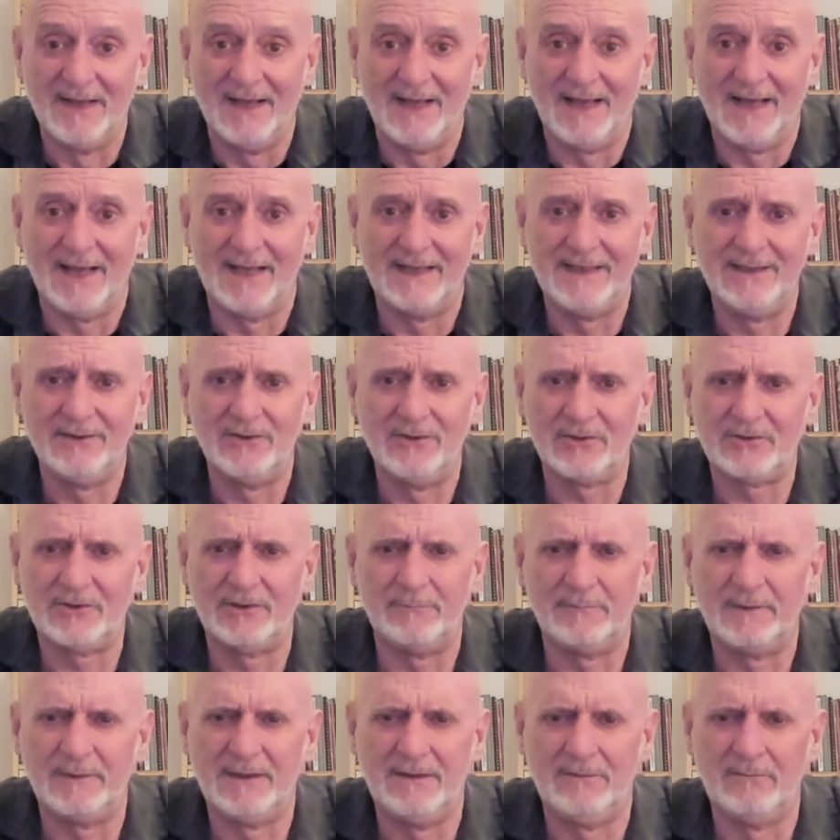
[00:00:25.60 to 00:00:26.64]
and he looked at
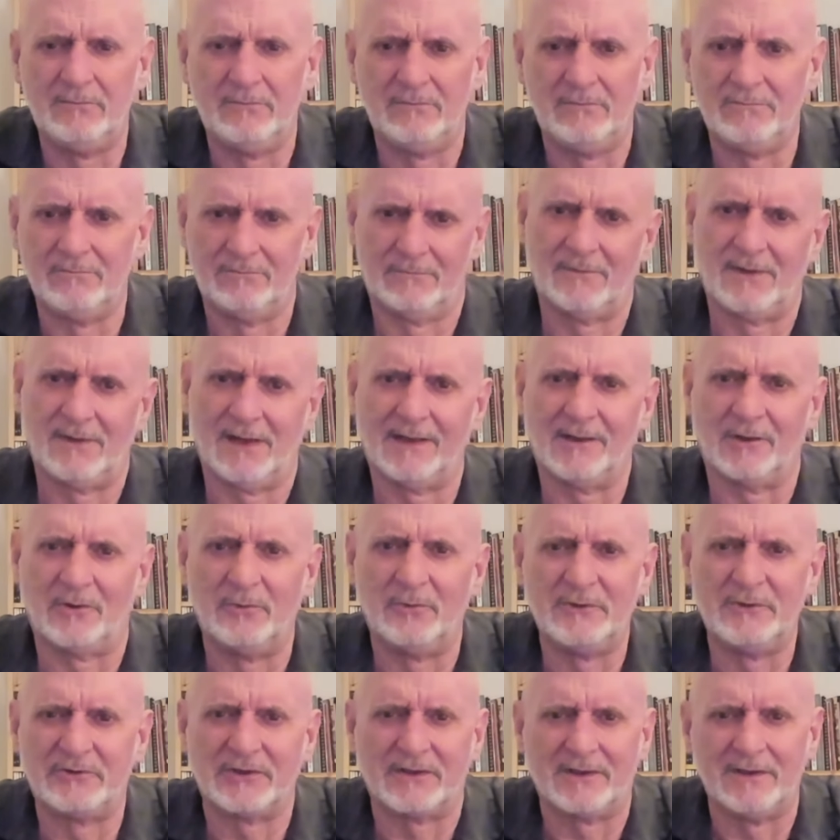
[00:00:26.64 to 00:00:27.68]
me kind of
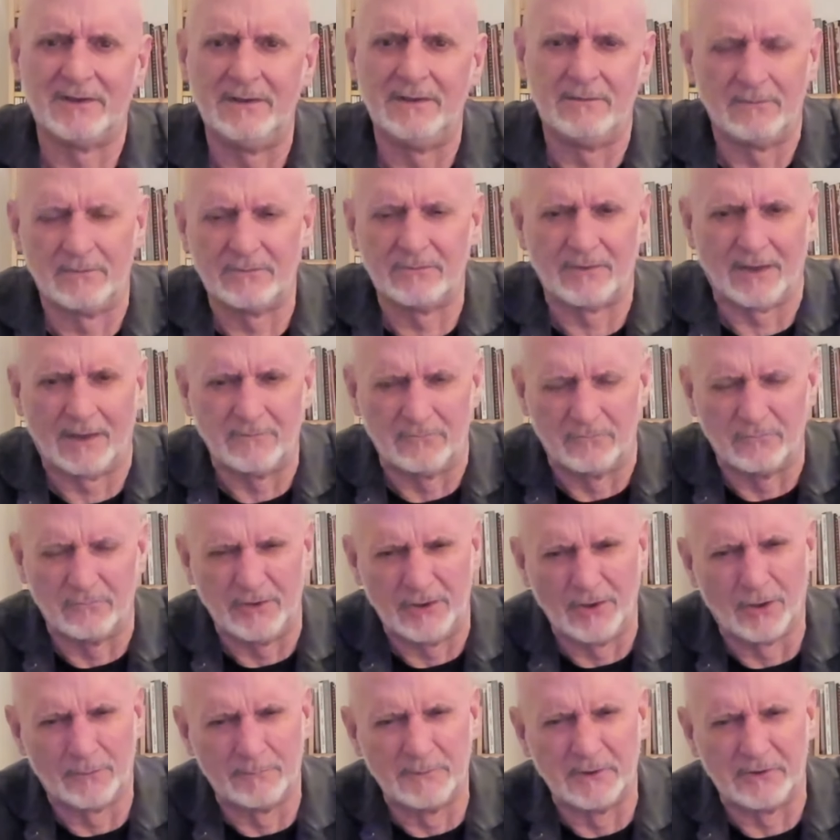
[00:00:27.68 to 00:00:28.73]
quizzically and was like,
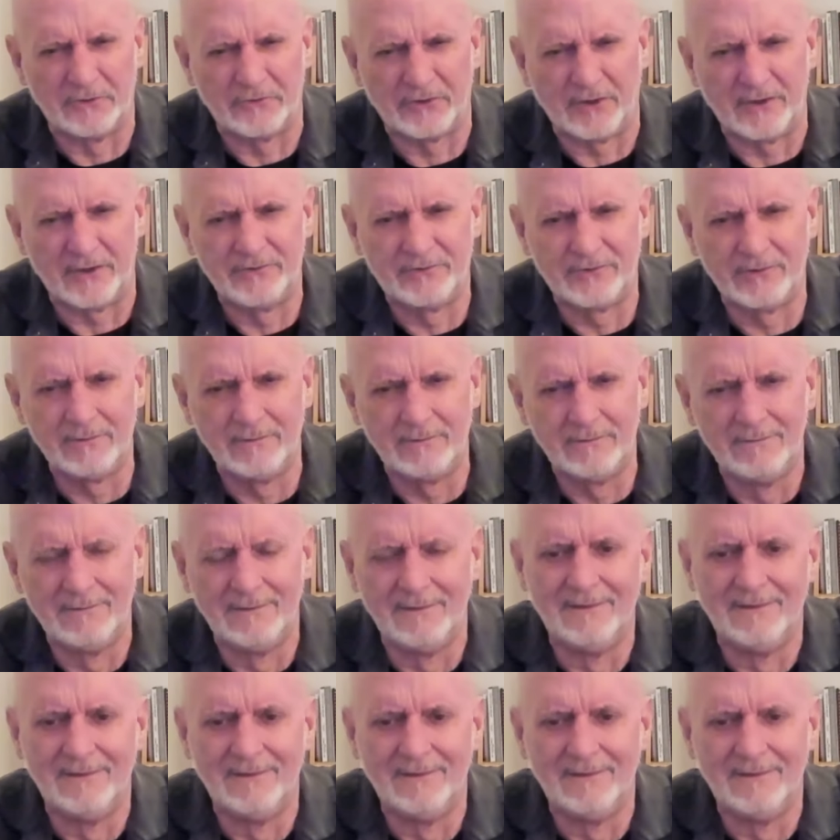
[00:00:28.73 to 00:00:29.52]
reharmonization?